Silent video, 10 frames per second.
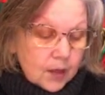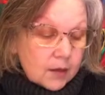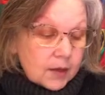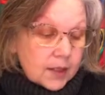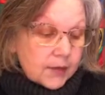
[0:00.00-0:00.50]

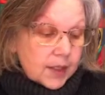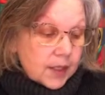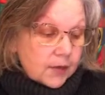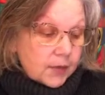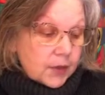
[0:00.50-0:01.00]
leave it
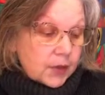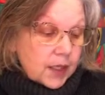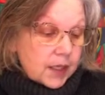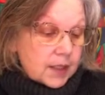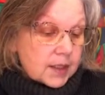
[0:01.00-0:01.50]
there for you
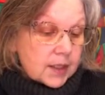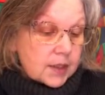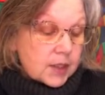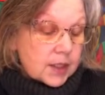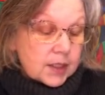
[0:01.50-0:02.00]
guys,
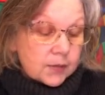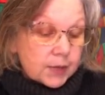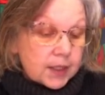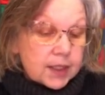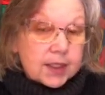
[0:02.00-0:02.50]
and just
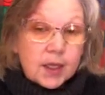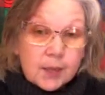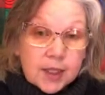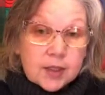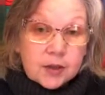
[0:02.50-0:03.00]
really stay
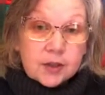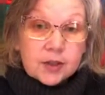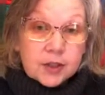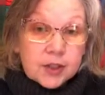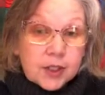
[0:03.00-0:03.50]
blessed on
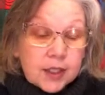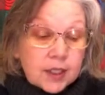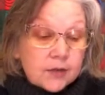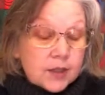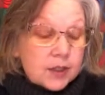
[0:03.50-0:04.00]
your
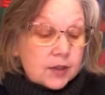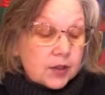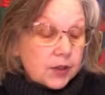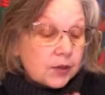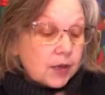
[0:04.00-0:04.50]
journey. If this is
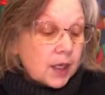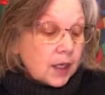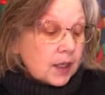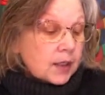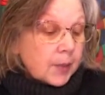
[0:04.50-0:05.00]
you,
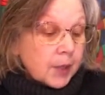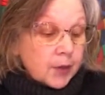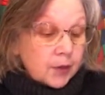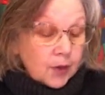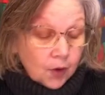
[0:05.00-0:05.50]
let me
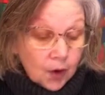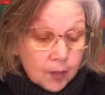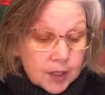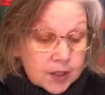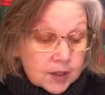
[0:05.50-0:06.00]
know in the
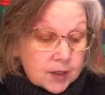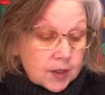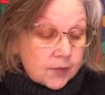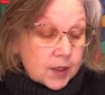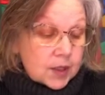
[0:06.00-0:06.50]
comments
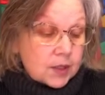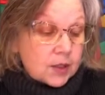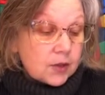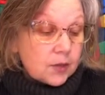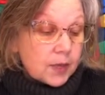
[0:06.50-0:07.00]
if this
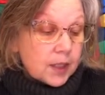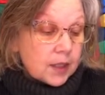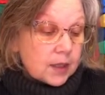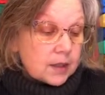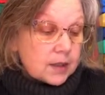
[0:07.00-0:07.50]
is you,
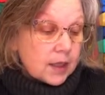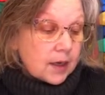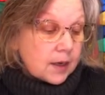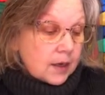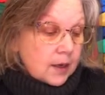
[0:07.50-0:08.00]
because,
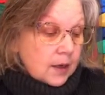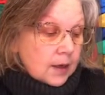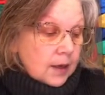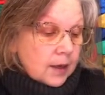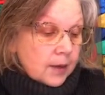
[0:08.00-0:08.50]
like,
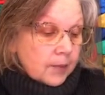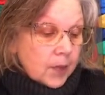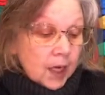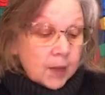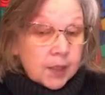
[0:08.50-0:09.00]

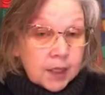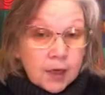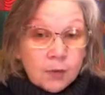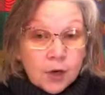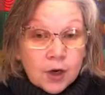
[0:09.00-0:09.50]
I'm a
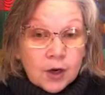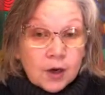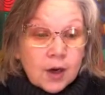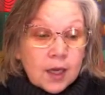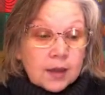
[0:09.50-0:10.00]
light
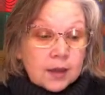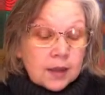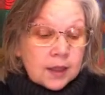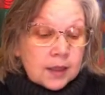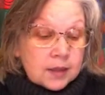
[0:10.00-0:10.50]
worker,
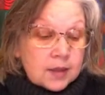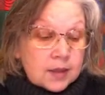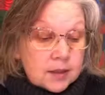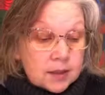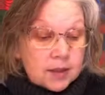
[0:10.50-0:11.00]
and this
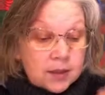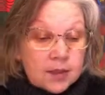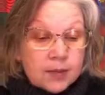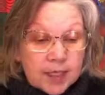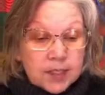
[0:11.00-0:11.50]

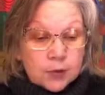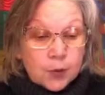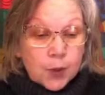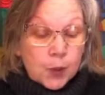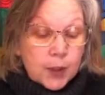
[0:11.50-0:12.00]
is my sole
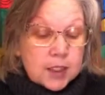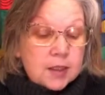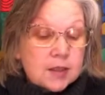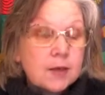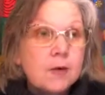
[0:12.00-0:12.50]

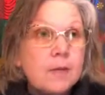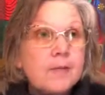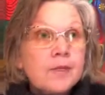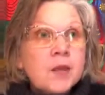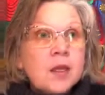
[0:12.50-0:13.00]
purpose. So
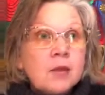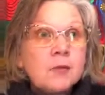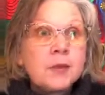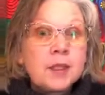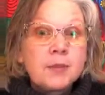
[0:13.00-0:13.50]
it
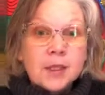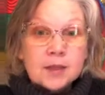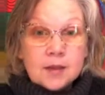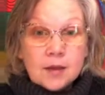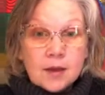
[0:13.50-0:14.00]
really
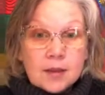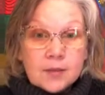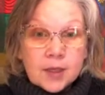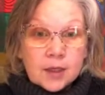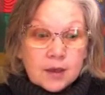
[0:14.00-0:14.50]
means a lot to
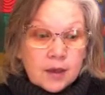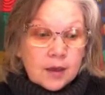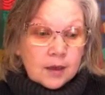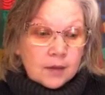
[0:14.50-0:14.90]
me